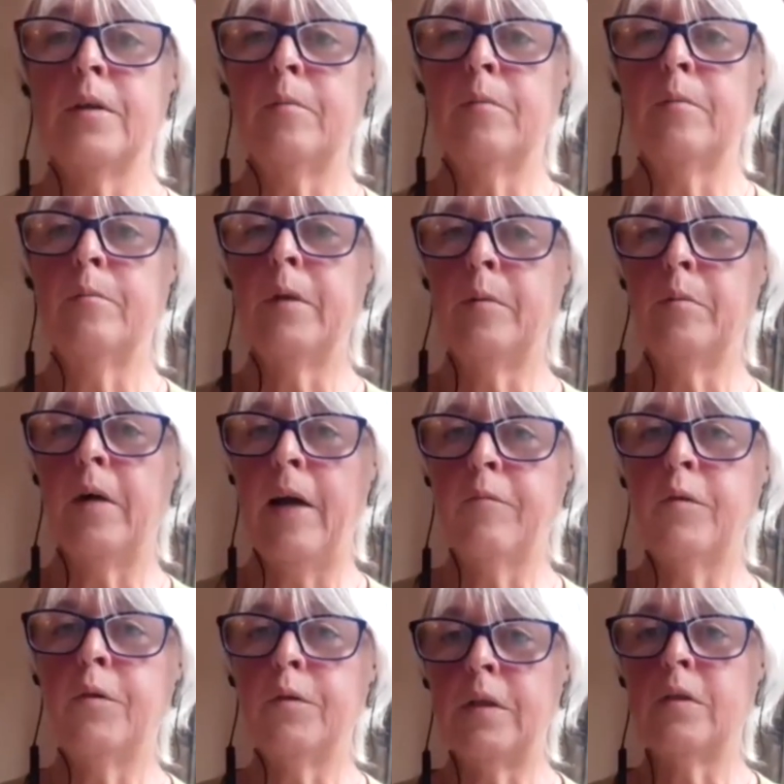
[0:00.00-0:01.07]
Some people have
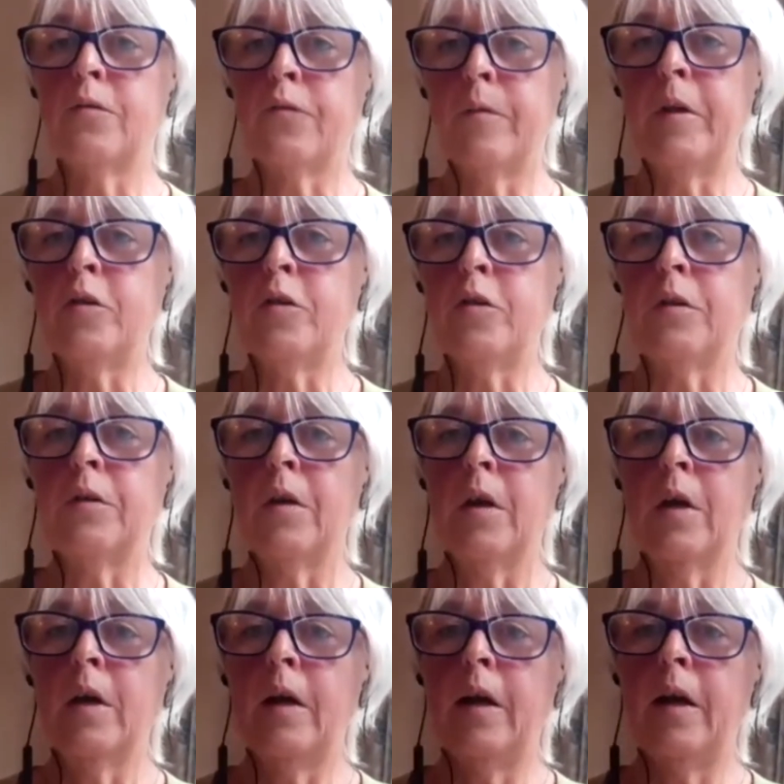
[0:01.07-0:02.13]
gone into remission
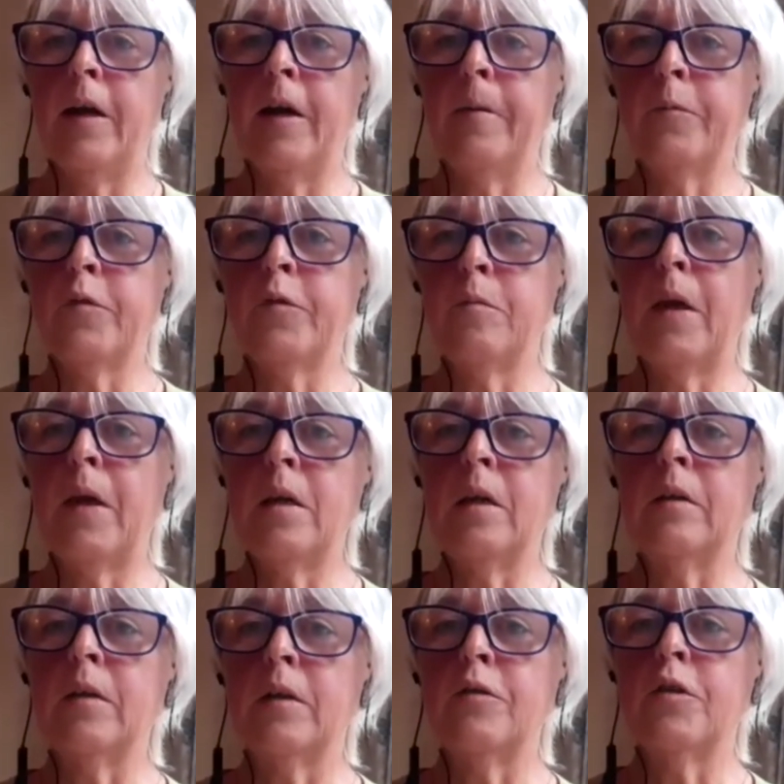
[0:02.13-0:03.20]
through
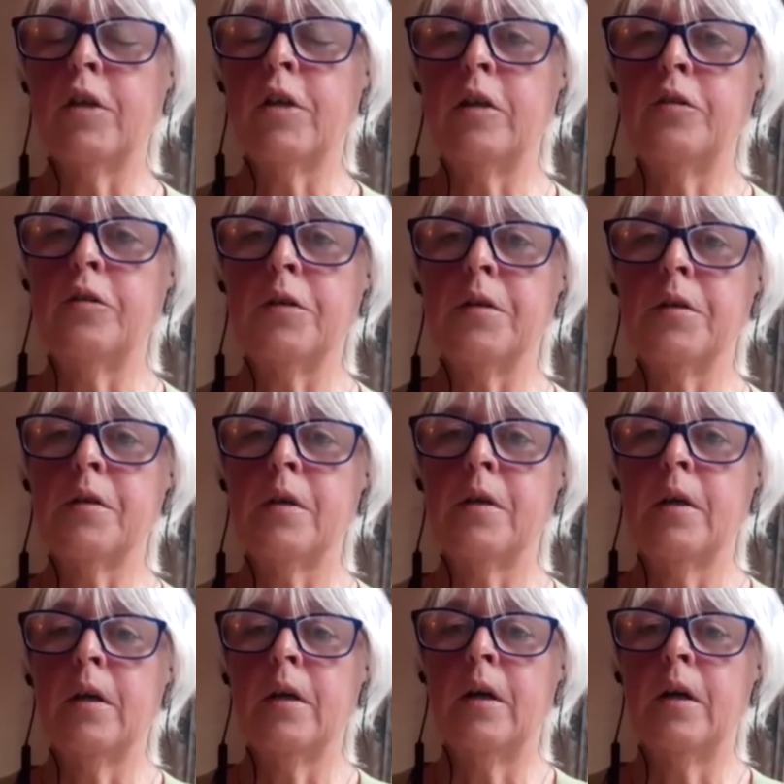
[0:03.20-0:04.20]
making those changes.